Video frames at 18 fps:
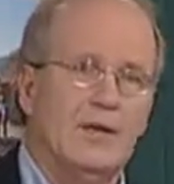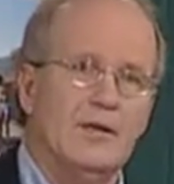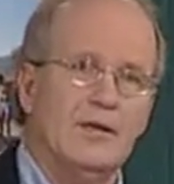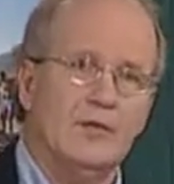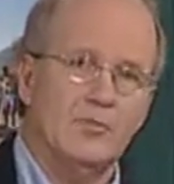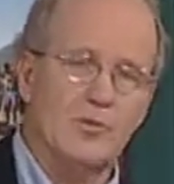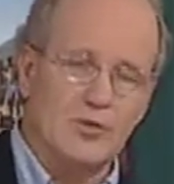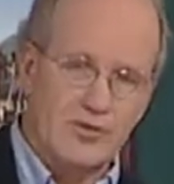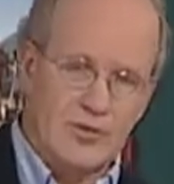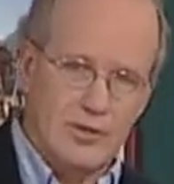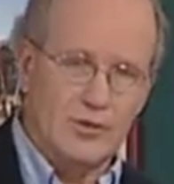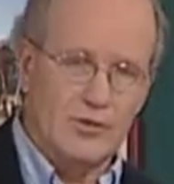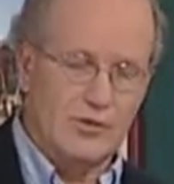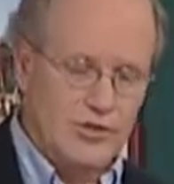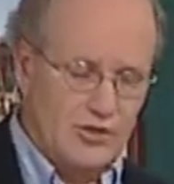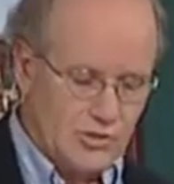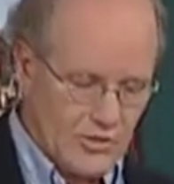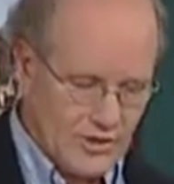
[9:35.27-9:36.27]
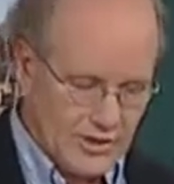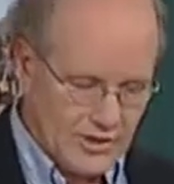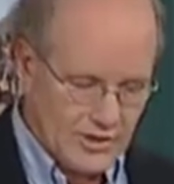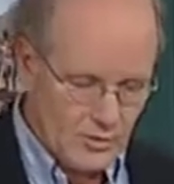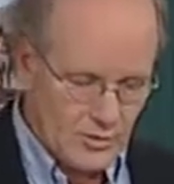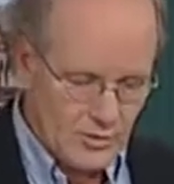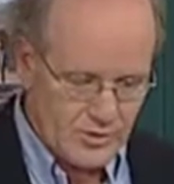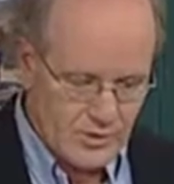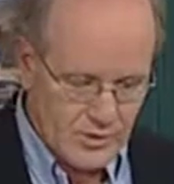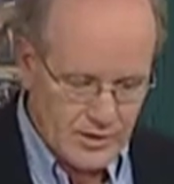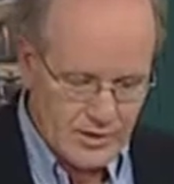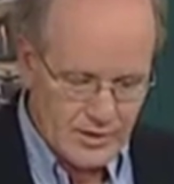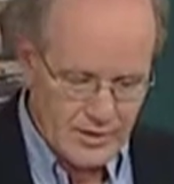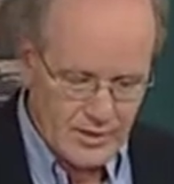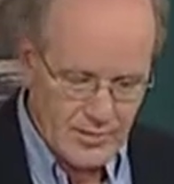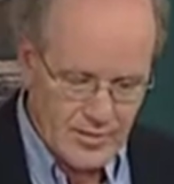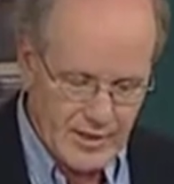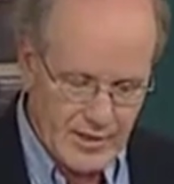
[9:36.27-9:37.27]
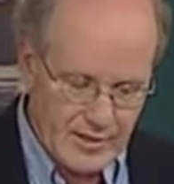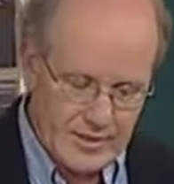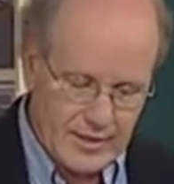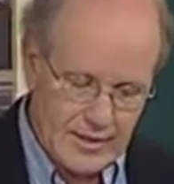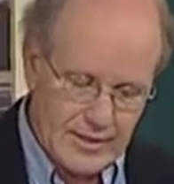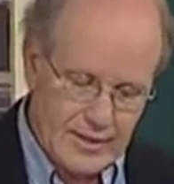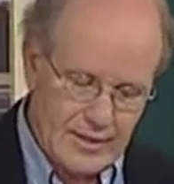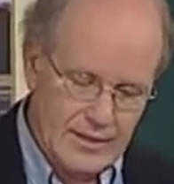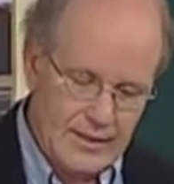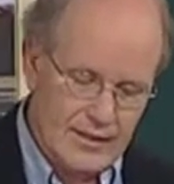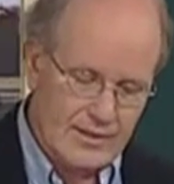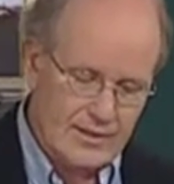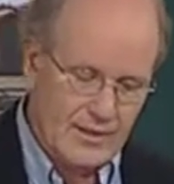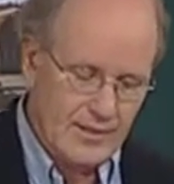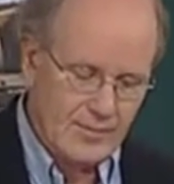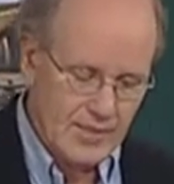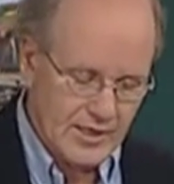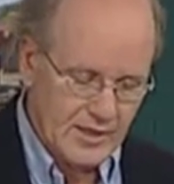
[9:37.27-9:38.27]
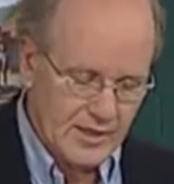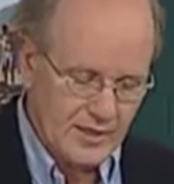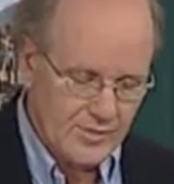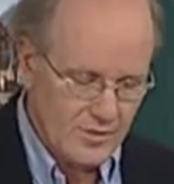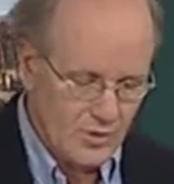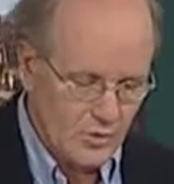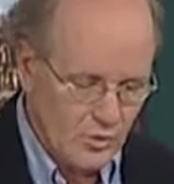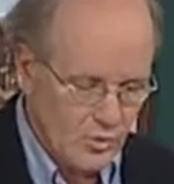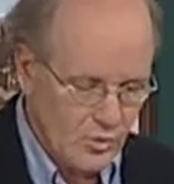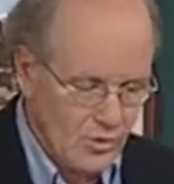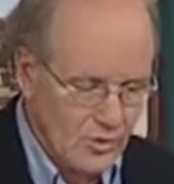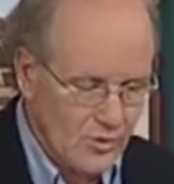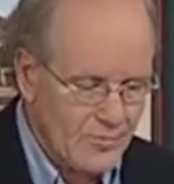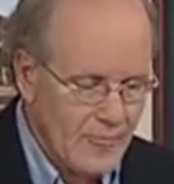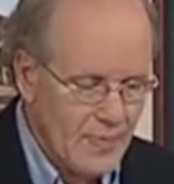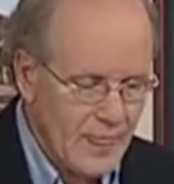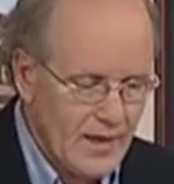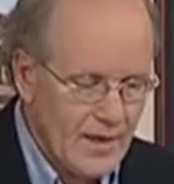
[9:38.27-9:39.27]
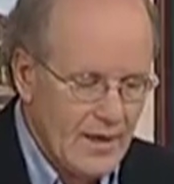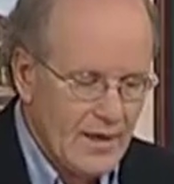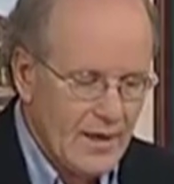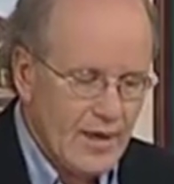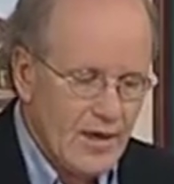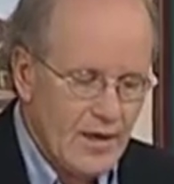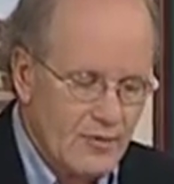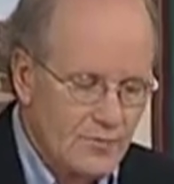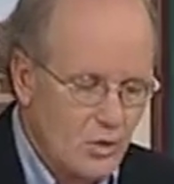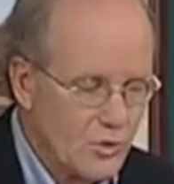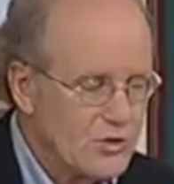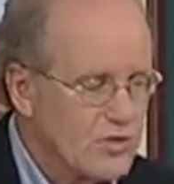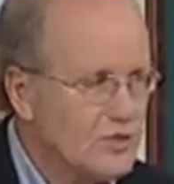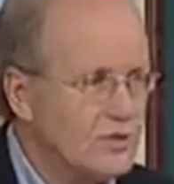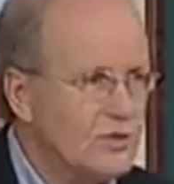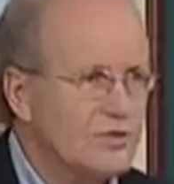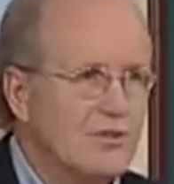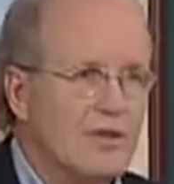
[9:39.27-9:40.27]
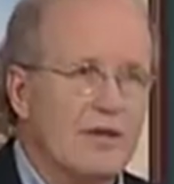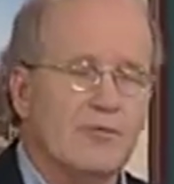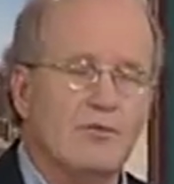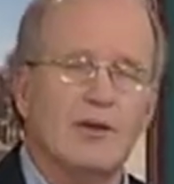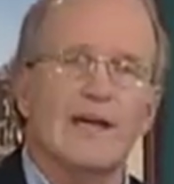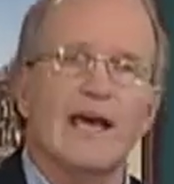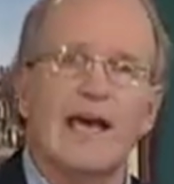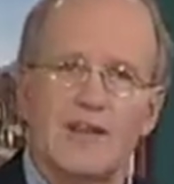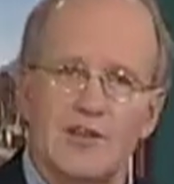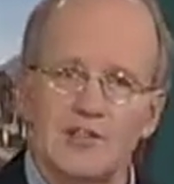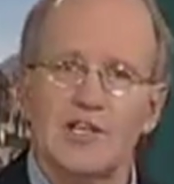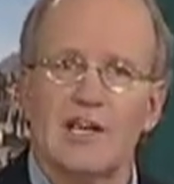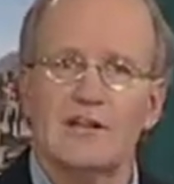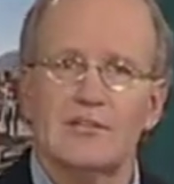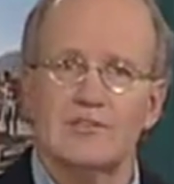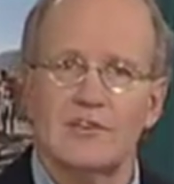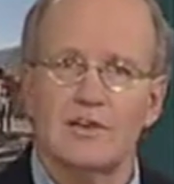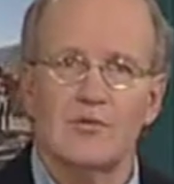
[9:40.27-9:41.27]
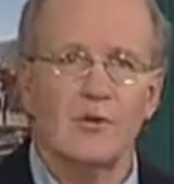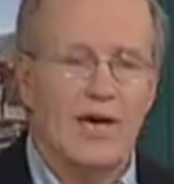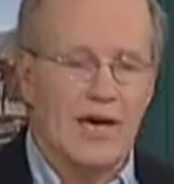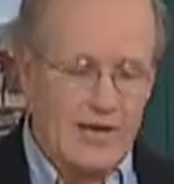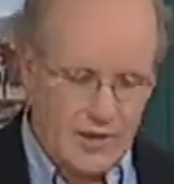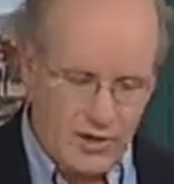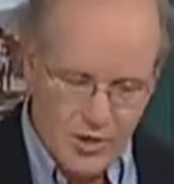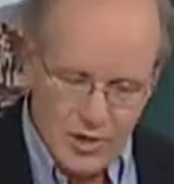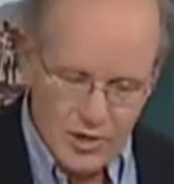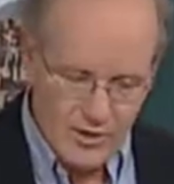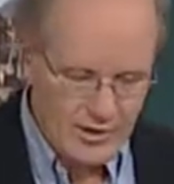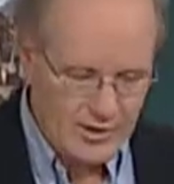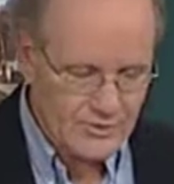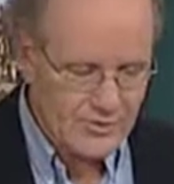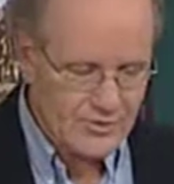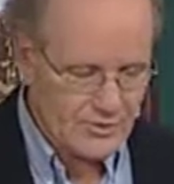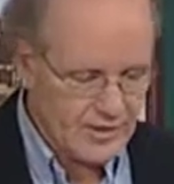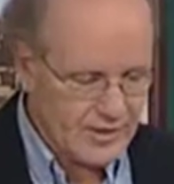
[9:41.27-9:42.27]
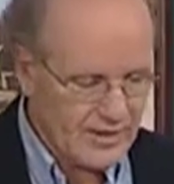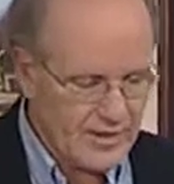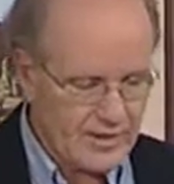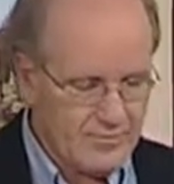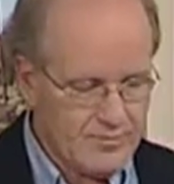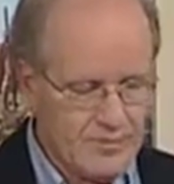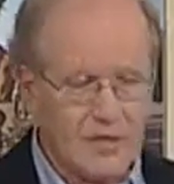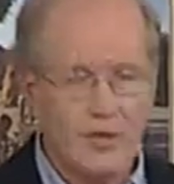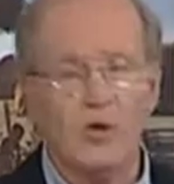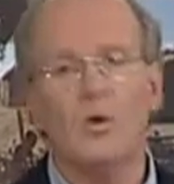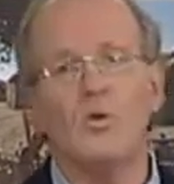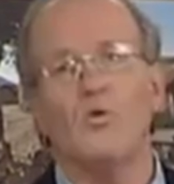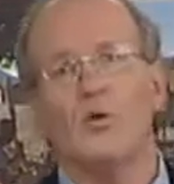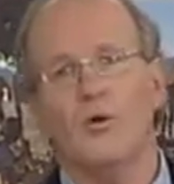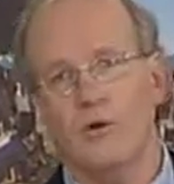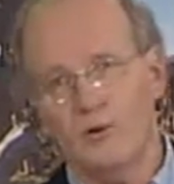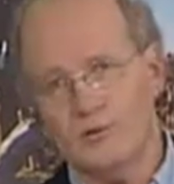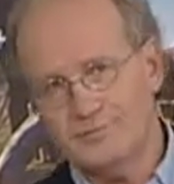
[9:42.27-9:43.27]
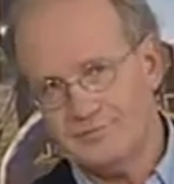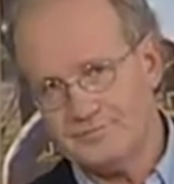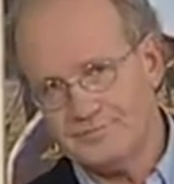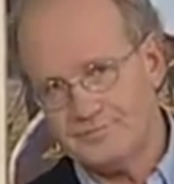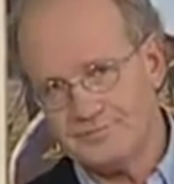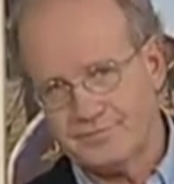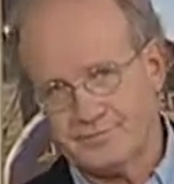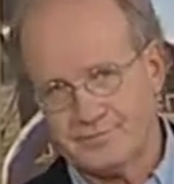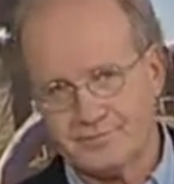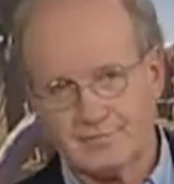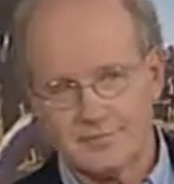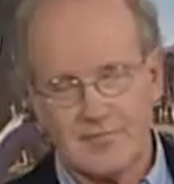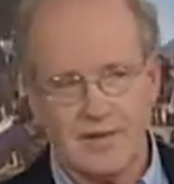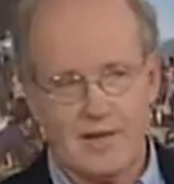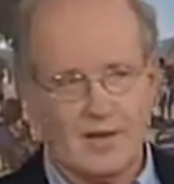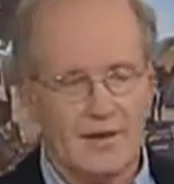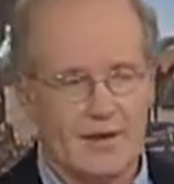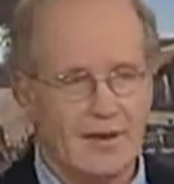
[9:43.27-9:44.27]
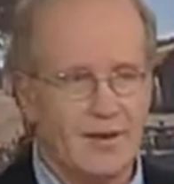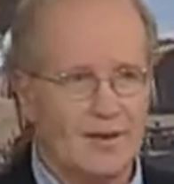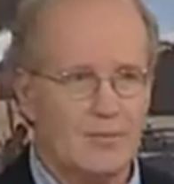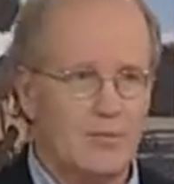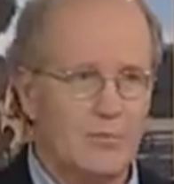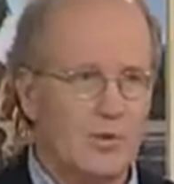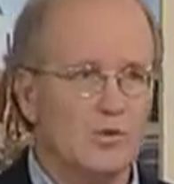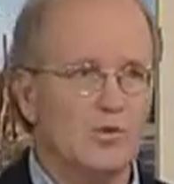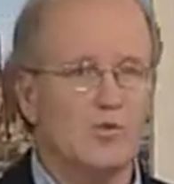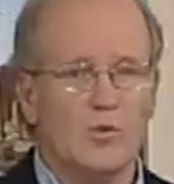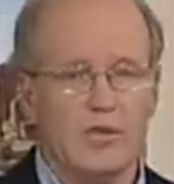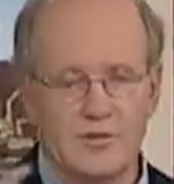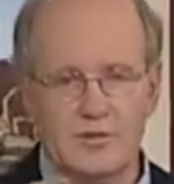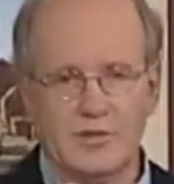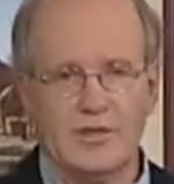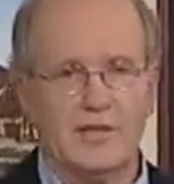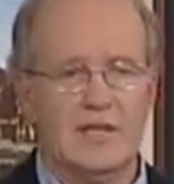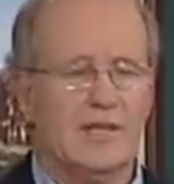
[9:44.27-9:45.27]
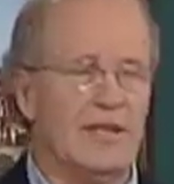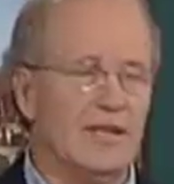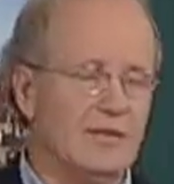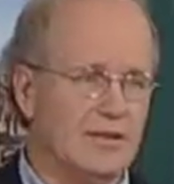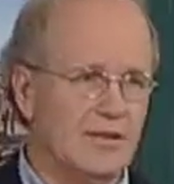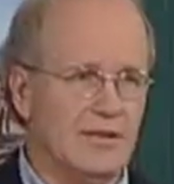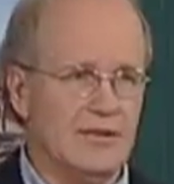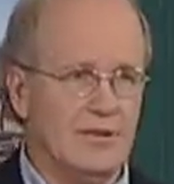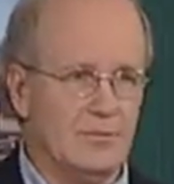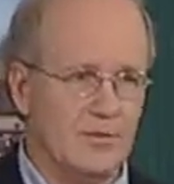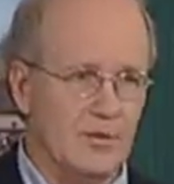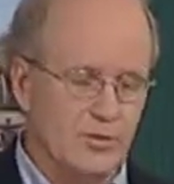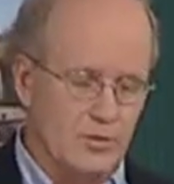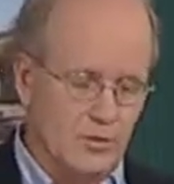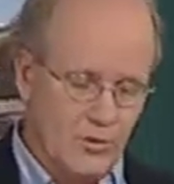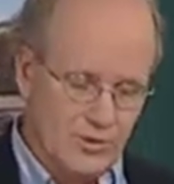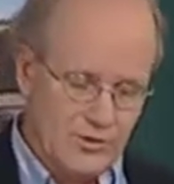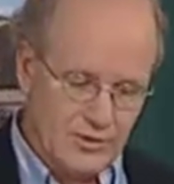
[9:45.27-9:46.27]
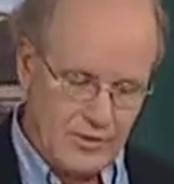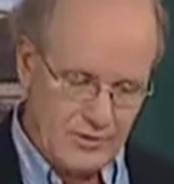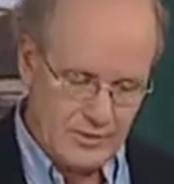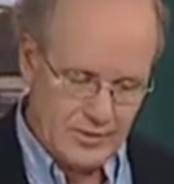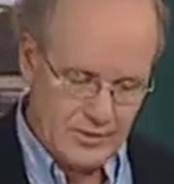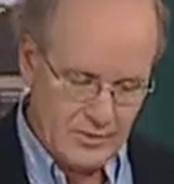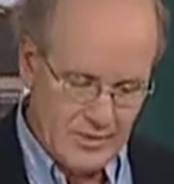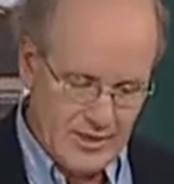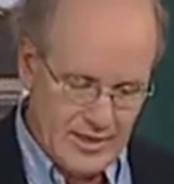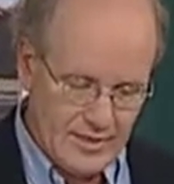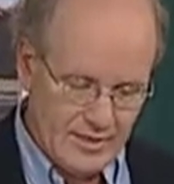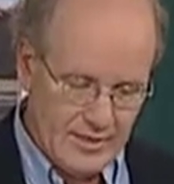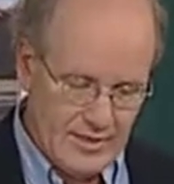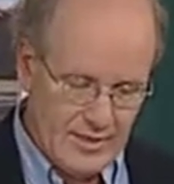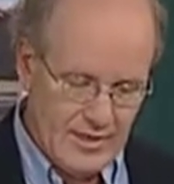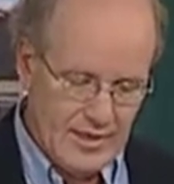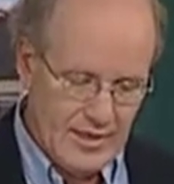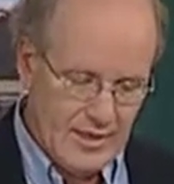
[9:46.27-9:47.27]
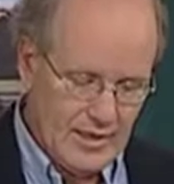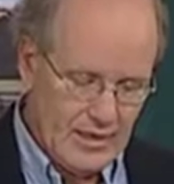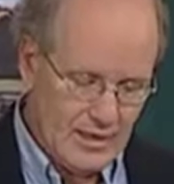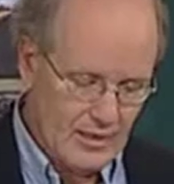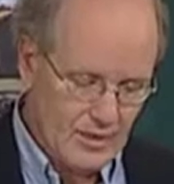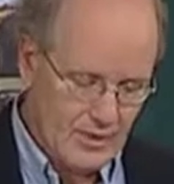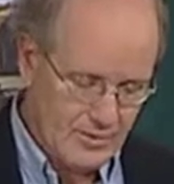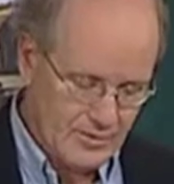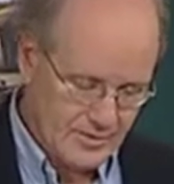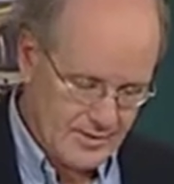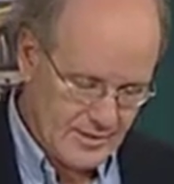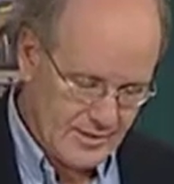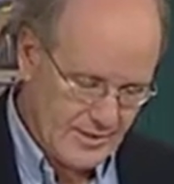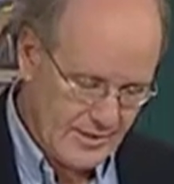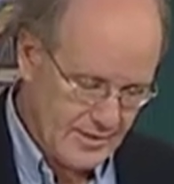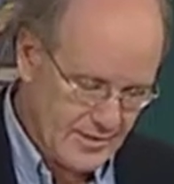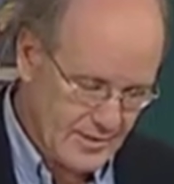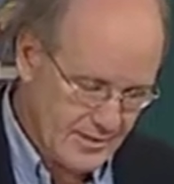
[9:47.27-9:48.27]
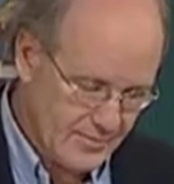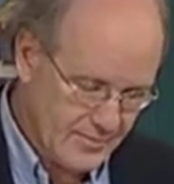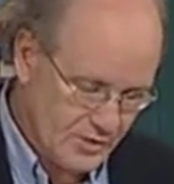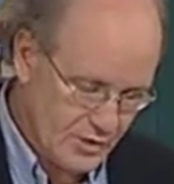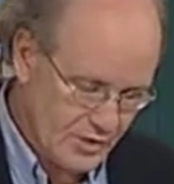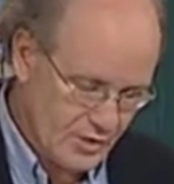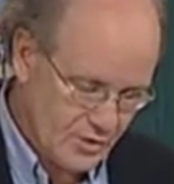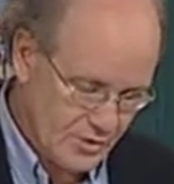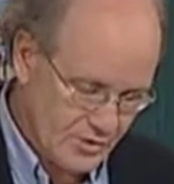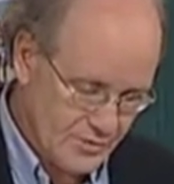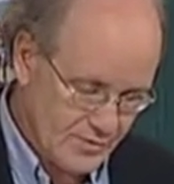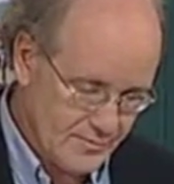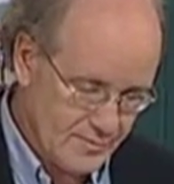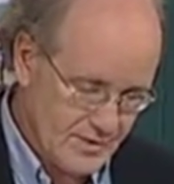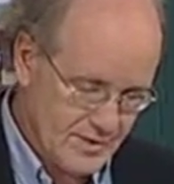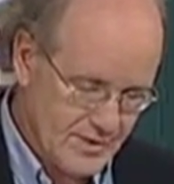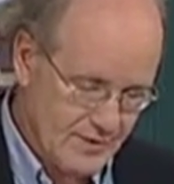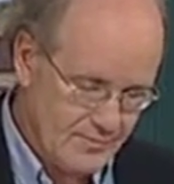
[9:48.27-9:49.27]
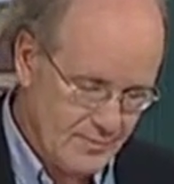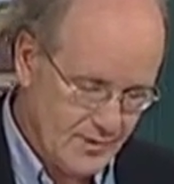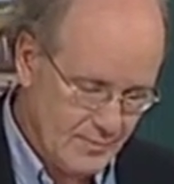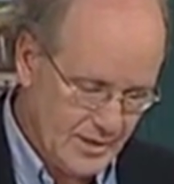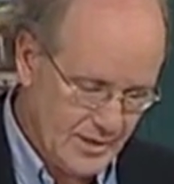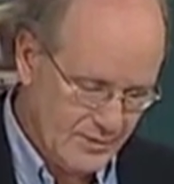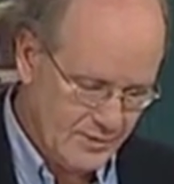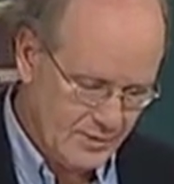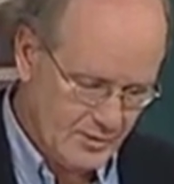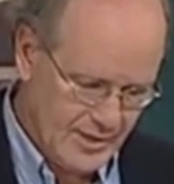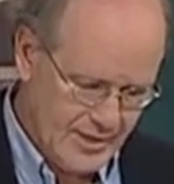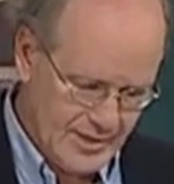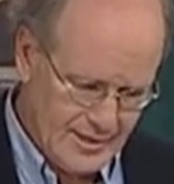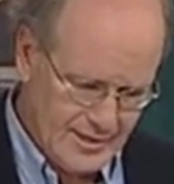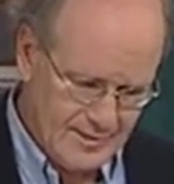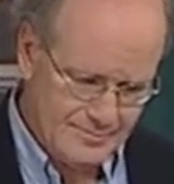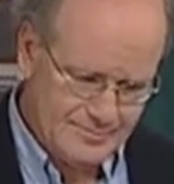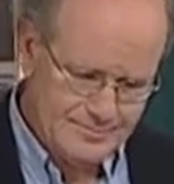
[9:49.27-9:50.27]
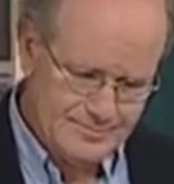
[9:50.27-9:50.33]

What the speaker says: particular strain that we're talking about, dominant in the New World. Of course, slavery and chattel slavery had a long history in the Old World. Most recently, at the period we're talking about, along the shores of the Mediterranean.